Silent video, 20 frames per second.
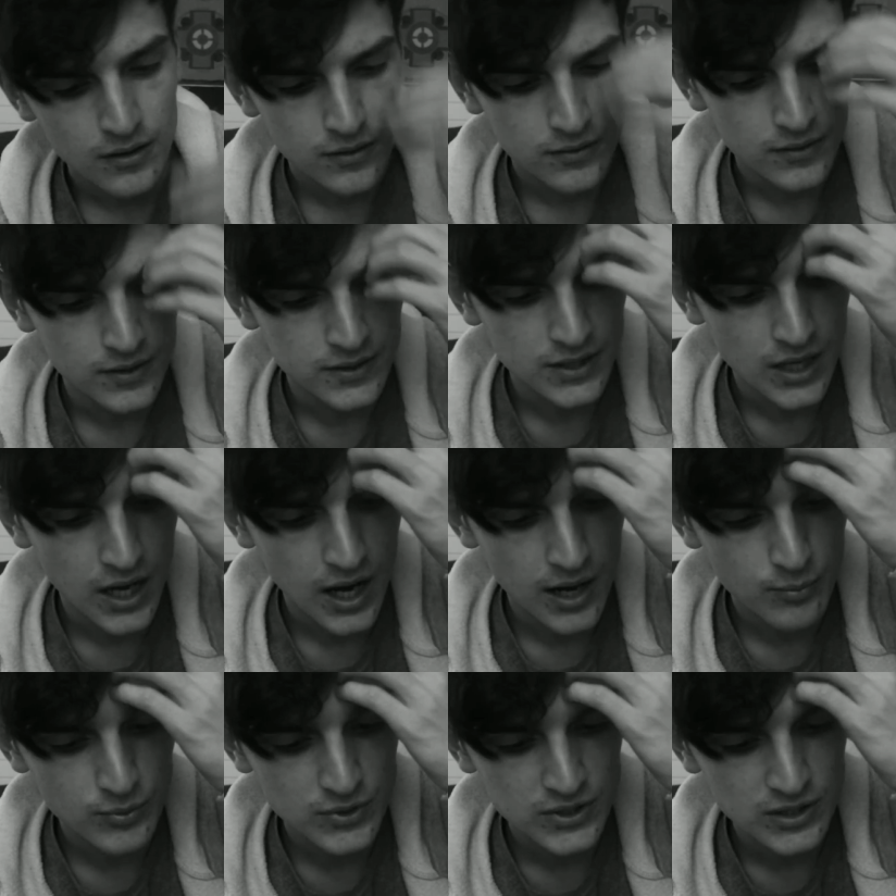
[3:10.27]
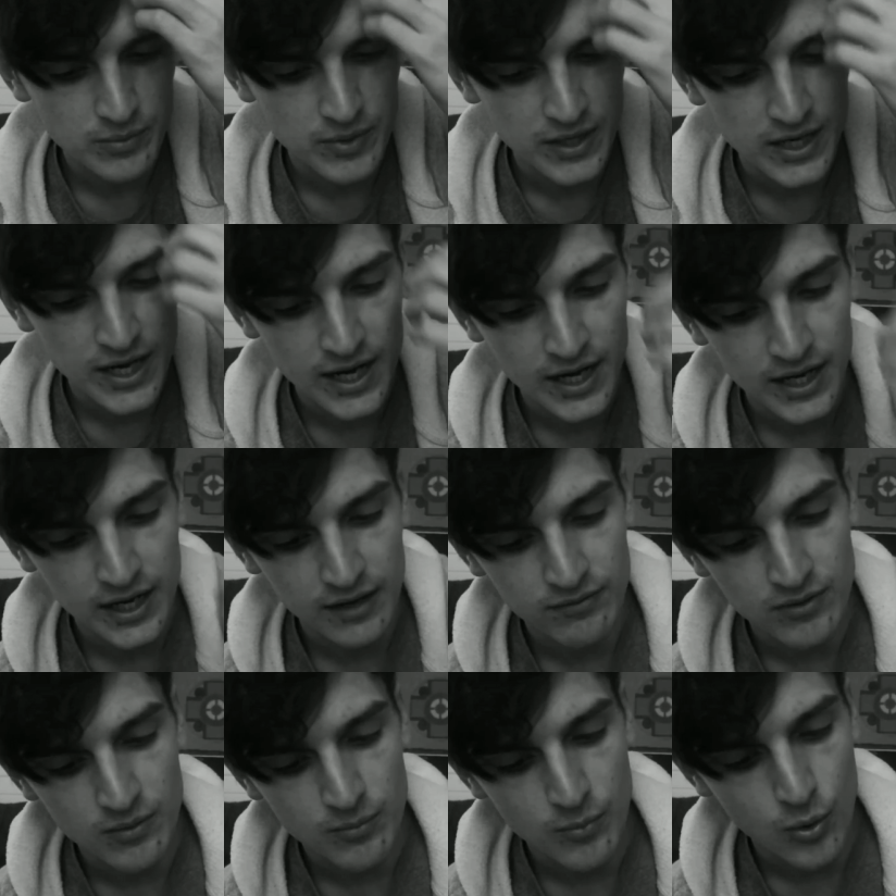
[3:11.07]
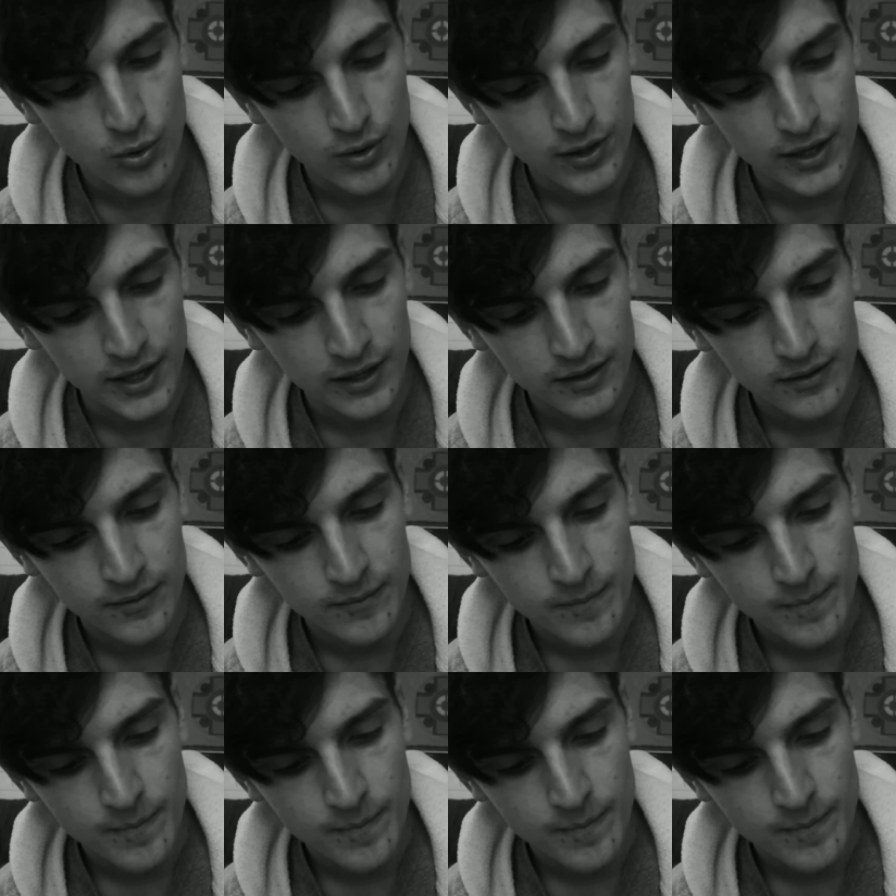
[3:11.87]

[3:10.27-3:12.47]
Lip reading: The time was the beginning of the morning.